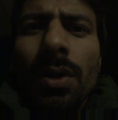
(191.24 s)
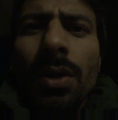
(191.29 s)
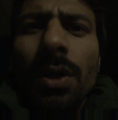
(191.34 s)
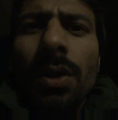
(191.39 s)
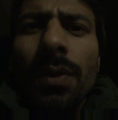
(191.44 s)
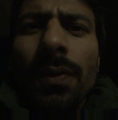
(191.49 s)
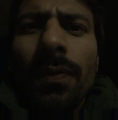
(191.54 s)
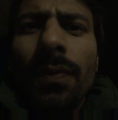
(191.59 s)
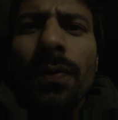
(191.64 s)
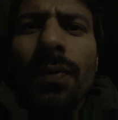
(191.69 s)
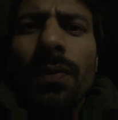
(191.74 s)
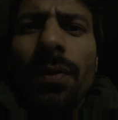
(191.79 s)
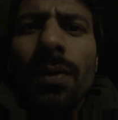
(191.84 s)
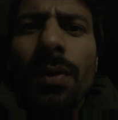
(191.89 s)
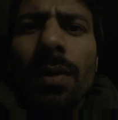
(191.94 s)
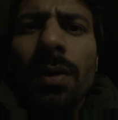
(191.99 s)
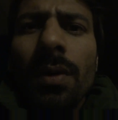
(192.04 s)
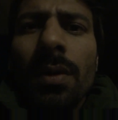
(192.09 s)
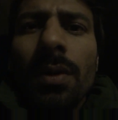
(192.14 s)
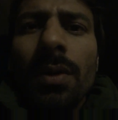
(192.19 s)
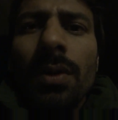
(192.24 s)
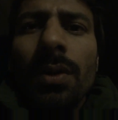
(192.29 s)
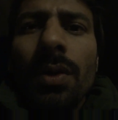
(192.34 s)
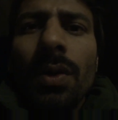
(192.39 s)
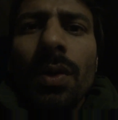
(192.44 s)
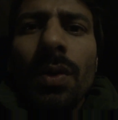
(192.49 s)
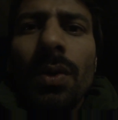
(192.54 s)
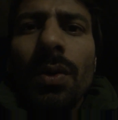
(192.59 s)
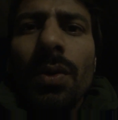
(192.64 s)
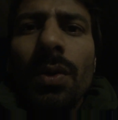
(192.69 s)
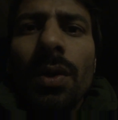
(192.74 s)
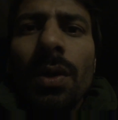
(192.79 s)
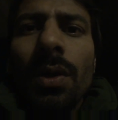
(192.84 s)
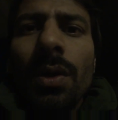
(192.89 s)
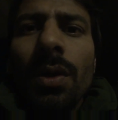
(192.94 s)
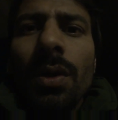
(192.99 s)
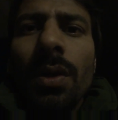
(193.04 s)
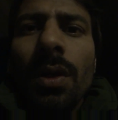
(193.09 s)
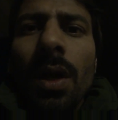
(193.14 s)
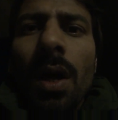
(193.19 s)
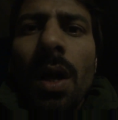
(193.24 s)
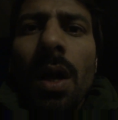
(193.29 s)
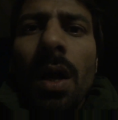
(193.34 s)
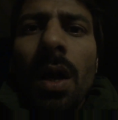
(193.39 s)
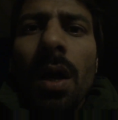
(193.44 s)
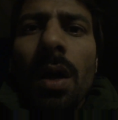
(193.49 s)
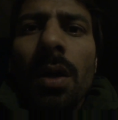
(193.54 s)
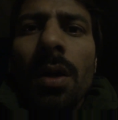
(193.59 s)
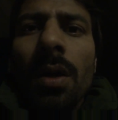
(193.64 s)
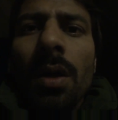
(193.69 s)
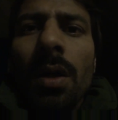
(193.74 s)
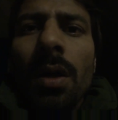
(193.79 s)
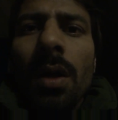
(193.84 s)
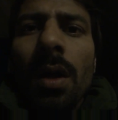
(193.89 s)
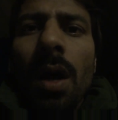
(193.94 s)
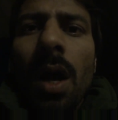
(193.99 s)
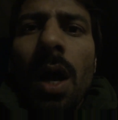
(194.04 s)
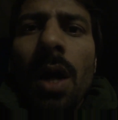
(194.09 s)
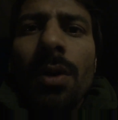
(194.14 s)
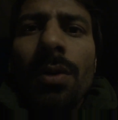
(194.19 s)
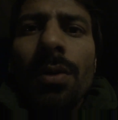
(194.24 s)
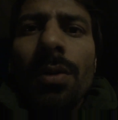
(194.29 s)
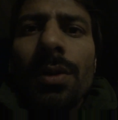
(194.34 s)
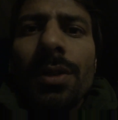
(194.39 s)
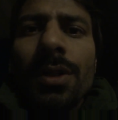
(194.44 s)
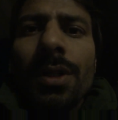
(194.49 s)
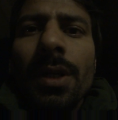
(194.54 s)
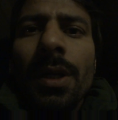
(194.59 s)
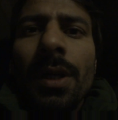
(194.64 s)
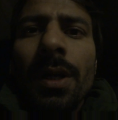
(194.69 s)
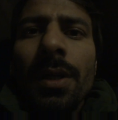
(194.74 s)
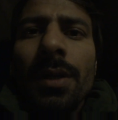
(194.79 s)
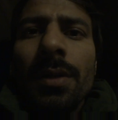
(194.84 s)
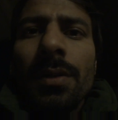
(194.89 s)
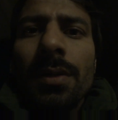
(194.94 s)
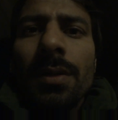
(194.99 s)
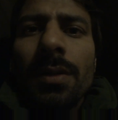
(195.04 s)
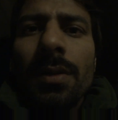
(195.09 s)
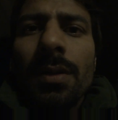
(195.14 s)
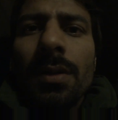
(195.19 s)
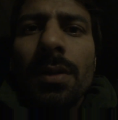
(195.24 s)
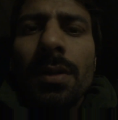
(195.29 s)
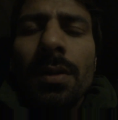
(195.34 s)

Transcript: If you are not serious